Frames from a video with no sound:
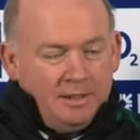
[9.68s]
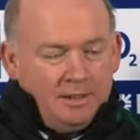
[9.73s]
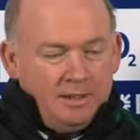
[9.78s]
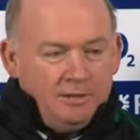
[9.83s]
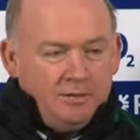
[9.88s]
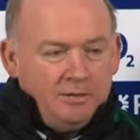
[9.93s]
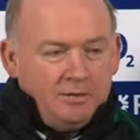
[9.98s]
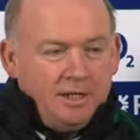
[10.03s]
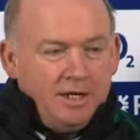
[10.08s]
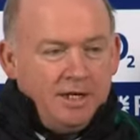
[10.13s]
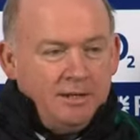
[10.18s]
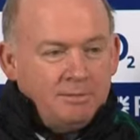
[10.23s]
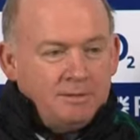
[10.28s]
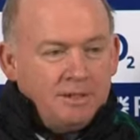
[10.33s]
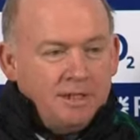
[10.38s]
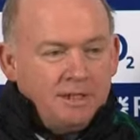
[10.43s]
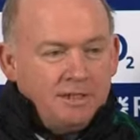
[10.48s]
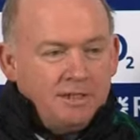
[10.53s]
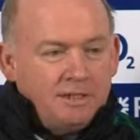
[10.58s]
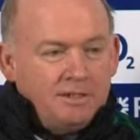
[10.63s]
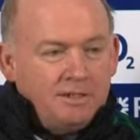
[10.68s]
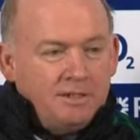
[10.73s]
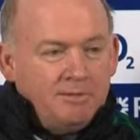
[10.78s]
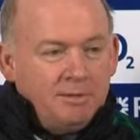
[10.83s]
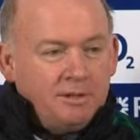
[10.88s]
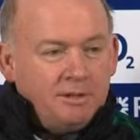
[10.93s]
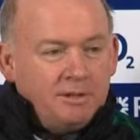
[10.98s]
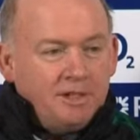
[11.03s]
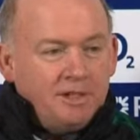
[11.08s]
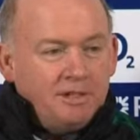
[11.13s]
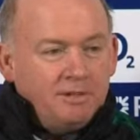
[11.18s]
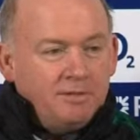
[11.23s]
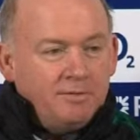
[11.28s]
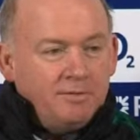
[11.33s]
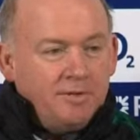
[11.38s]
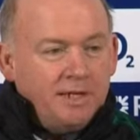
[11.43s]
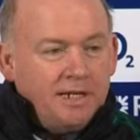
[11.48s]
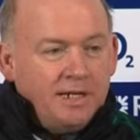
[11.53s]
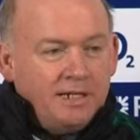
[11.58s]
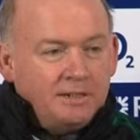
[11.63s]
you know, in games like this, they've been tight over
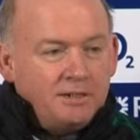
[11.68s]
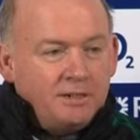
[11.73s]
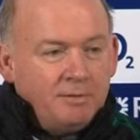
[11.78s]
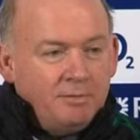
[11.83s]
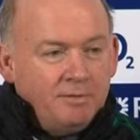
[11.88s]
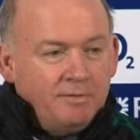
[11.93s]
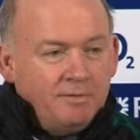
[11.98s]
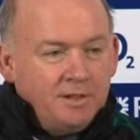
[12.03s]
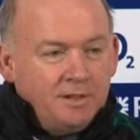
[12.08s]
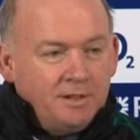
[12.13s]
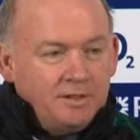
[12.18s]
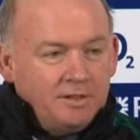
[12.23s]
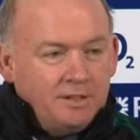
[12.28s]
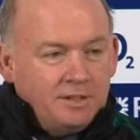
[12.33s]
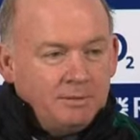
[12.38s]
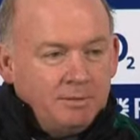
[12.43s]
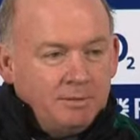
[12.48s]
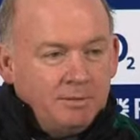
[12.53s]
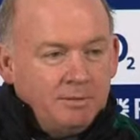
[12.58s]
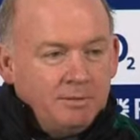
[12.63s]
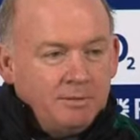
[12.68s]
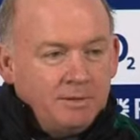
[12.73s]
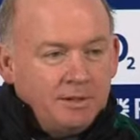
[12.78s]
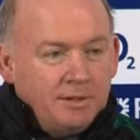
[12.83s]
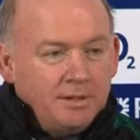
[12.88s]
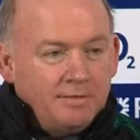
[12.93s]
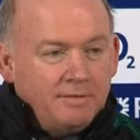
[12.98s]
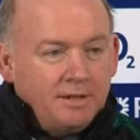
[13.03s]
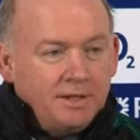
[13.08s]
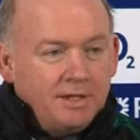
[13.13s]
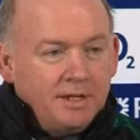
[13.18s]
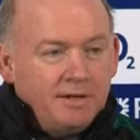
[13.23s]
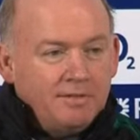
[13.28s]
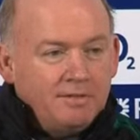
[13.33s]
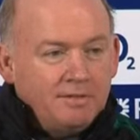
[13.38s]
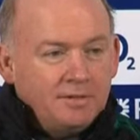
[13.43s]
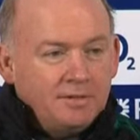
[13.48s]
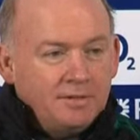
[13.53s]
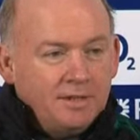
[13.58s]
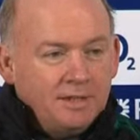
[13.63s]
the last couple of years. That's probably what they've gone
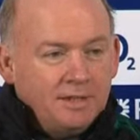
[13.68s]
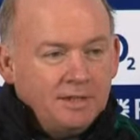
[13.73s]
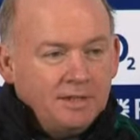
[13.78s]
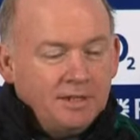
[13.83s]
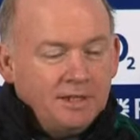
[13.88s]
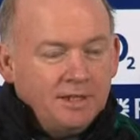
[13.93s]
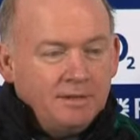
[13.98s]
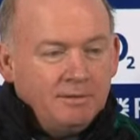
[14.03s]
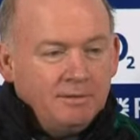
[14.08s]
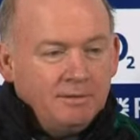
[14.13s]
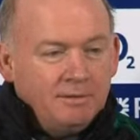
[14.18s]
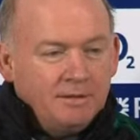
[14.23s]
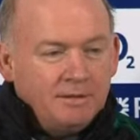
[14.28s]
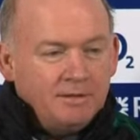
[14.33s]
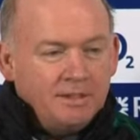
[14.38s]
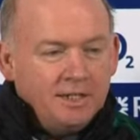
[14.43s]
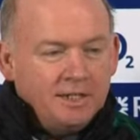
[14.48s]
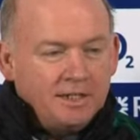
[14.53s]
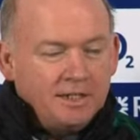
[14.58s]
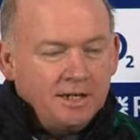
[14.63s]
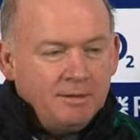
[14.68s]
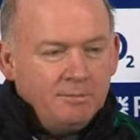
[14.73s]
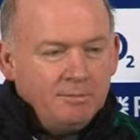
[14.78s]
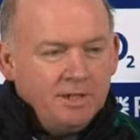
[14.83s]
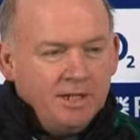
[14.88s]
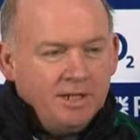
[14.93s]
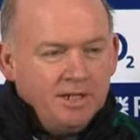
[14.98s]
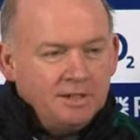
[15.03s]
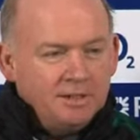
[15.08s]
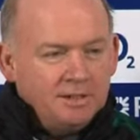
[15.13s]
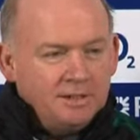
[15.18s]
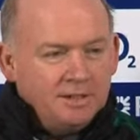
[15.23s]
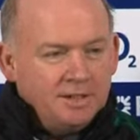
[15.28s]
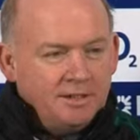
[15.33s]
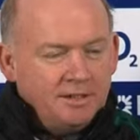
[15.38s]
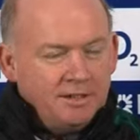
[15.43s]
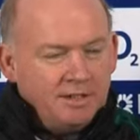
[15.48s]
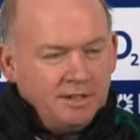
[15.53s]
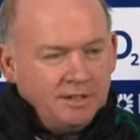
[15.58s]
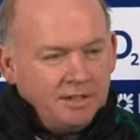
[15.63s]
after. And there's a lot of combinations there,
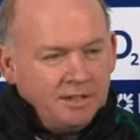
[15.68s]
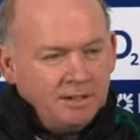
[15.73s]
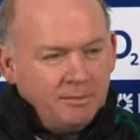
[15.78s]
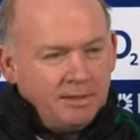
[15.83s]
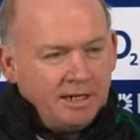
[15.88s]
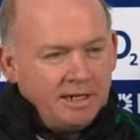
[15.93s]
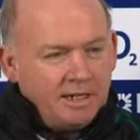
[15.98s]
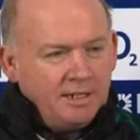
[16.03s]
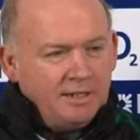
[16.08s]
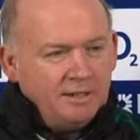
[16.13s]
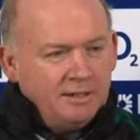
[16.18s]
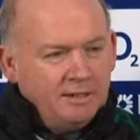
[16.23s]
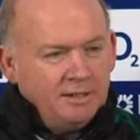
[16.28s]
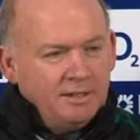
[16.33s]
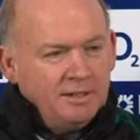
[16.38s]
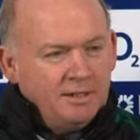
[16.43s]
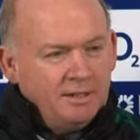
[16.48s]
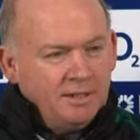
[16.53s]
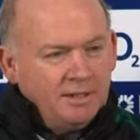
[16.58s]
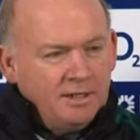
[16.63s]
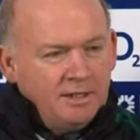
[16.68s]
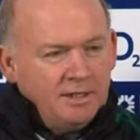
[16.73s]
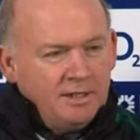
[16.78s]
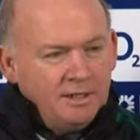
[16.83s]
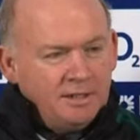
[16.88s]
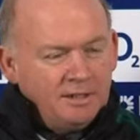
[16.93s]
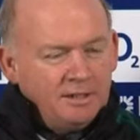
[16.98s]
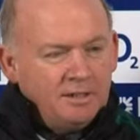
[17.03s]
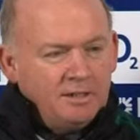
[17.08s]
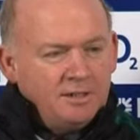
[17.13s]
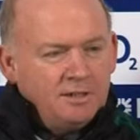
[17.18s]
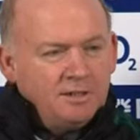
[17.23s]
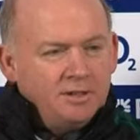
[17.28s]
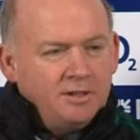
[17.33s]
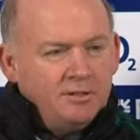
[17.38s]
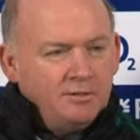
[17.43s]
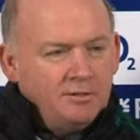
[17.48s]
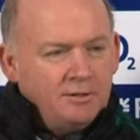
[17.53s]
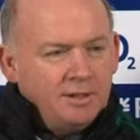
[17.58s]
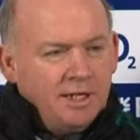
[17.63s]
I think, in their back line. A lot of the
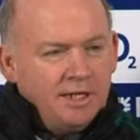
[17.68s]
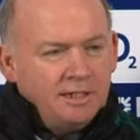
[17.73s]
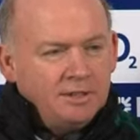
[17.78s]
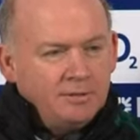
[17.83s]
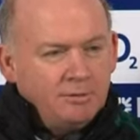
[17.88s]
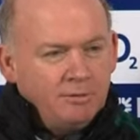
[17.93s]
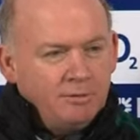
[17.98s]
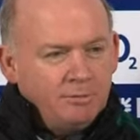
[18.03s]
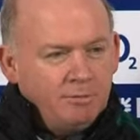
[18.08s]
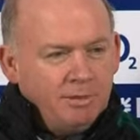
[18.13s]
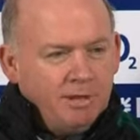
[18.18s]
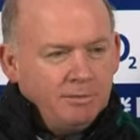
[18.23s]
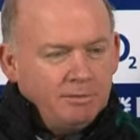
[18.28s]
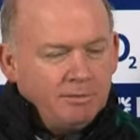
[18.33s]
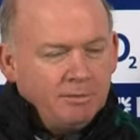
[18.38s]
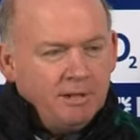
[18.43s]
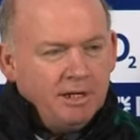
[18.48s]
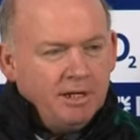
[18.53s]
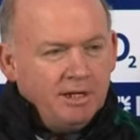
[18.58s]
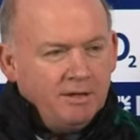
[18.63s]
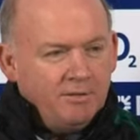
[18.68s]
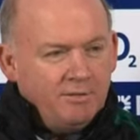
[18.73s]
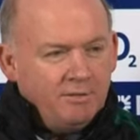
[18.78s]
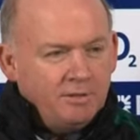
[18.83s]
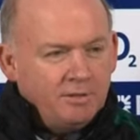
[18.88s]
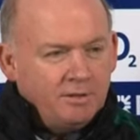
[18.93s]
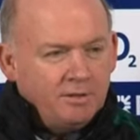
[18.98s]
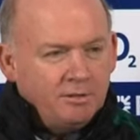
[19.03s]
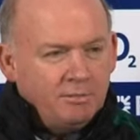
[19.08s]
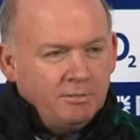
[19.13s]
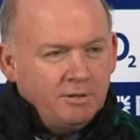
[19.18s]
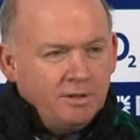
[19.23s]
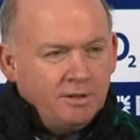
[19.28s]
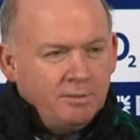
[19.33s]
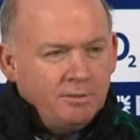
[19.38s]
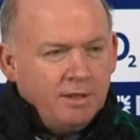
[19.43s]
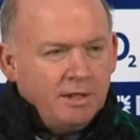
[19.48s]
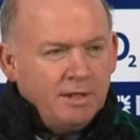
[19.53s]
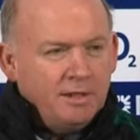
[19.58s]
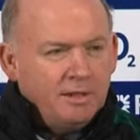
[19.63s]
Toulouse lads who would be able to play off one another pretty
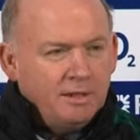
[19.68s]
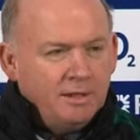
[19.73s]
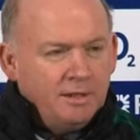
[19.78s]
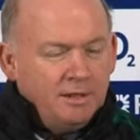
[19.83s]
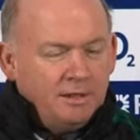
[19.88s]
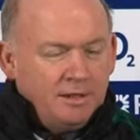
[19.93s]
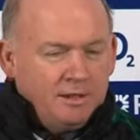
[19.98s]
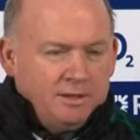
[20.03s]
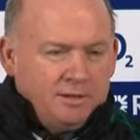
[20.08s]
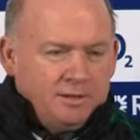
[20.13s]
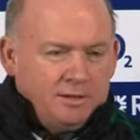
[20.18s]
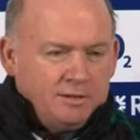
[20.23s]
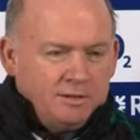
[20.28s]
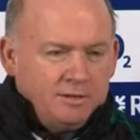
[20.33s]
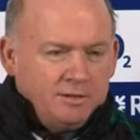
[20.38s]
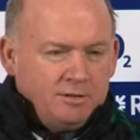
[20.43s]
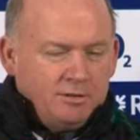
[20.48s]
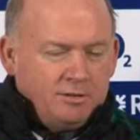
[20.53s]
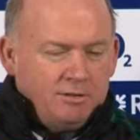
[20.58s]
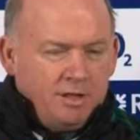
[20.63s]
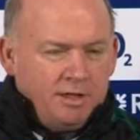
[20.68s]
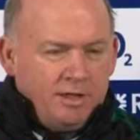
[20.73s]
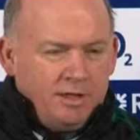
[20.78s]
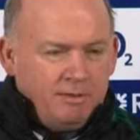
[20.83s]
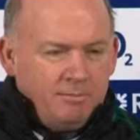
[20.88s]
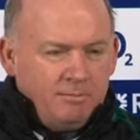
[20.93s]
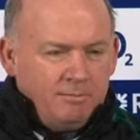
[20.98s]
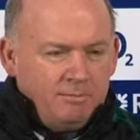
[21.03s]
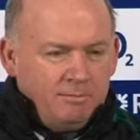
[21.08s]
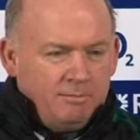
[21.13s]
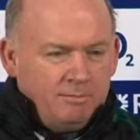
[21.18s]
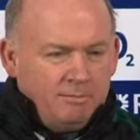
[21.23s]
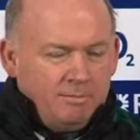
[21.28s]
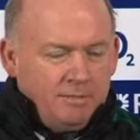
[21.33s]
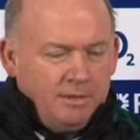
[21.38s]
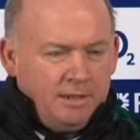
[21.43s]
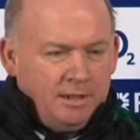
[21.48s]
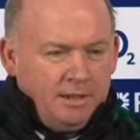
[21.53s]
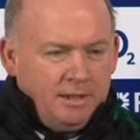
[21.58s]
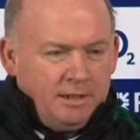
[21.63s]
well. So I
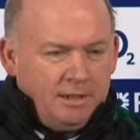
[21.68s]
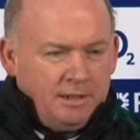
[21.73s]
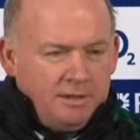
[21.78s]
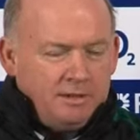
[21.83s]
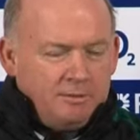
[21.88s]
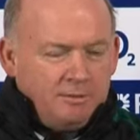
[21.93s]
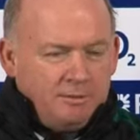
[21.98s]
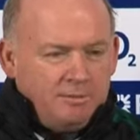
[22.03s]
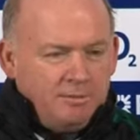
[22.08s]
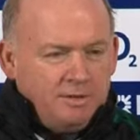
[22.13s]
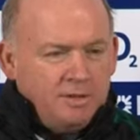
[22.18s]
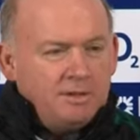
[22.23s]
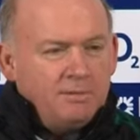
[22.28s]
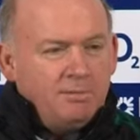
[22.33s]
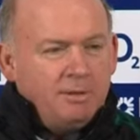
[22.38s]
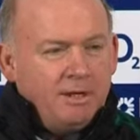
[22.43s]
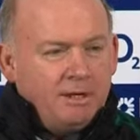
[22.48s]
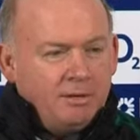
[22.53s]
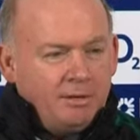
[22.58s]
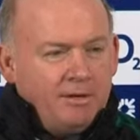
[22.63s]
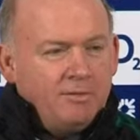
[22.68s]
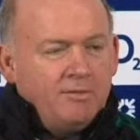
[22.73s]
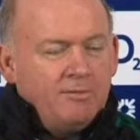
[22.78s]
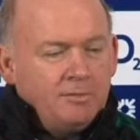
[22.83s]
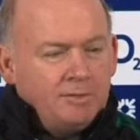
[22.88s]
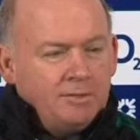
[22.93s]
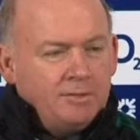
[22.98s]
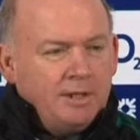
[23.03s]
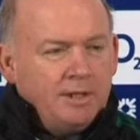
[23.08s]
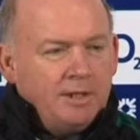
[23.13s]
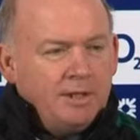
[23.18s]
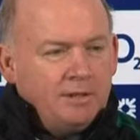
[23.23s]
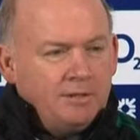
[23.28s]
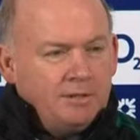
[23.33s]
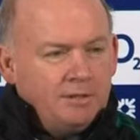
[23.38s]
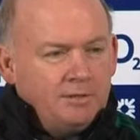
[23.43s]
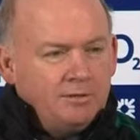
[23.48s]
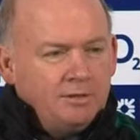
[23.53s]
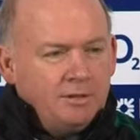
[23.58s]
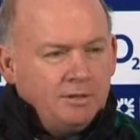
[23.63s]
think with Fritz playing off him as well then
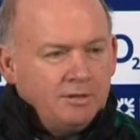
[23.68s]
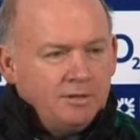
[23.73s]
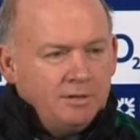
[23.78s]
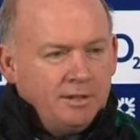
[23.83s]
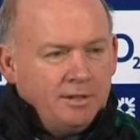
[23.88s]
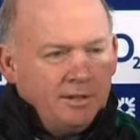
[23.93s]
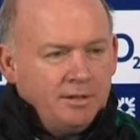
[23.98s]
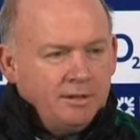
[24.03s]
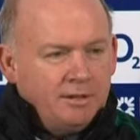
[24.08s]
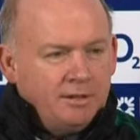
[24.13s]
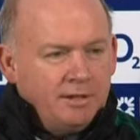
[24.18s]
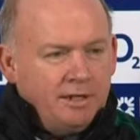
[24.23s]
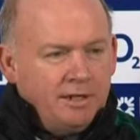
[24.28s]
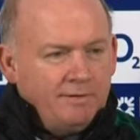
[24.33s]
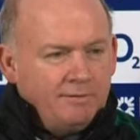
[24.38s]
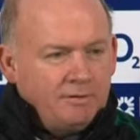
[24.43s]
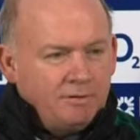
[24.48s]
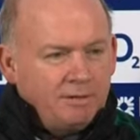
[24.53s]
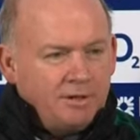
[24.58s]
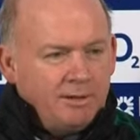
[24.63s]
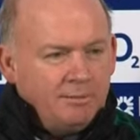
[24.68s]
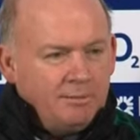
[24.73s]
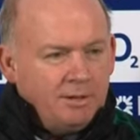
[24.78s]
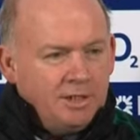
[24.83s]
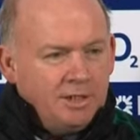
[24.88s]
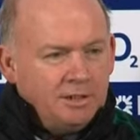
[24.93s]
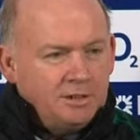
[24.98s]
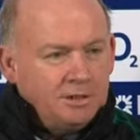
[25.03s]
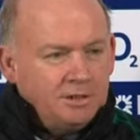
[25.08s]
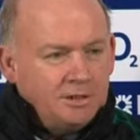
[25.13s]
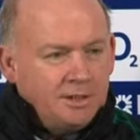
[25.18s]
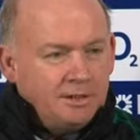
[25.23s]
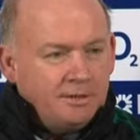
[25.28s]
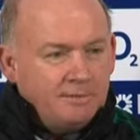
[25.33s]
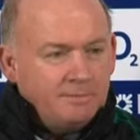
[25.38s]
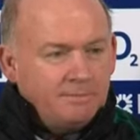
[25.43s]
too, you know, they'll have good combinations there.